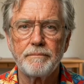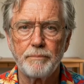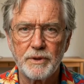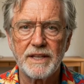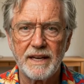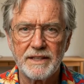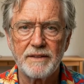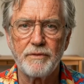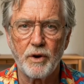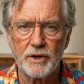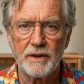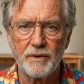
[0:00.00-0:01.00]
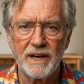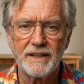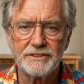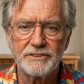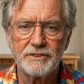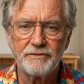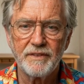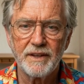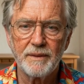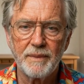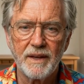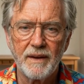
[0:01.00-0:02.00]
Protecting voting rights is a
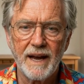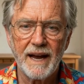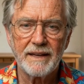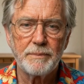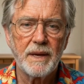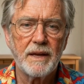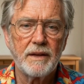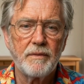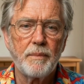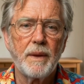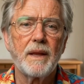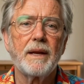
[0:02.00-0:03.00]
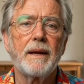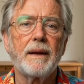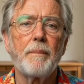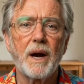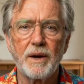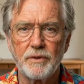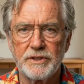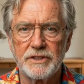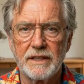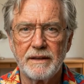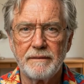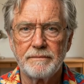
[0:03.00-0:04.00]
fundamental aspect of American
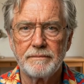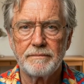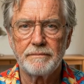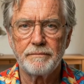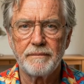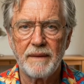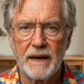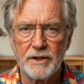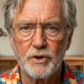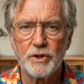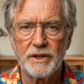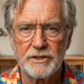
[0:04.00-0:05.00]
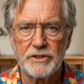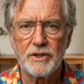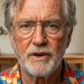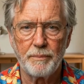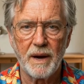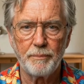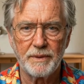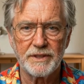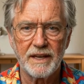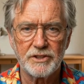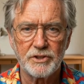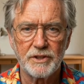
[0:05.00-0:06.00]
democracy, and your concern about
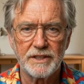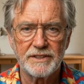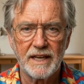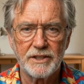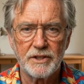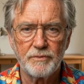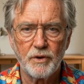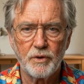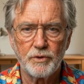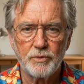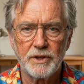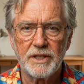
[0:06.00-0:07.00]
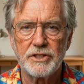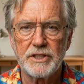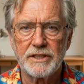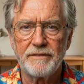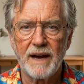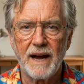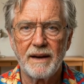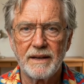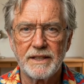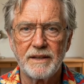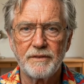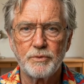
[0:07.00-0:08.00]
potential executive overreach is
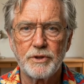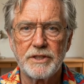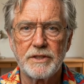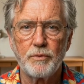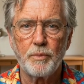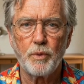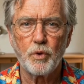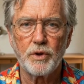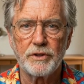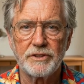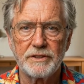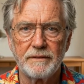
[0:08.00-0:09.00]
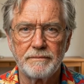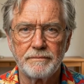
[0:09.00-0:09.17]
valid given recent reports.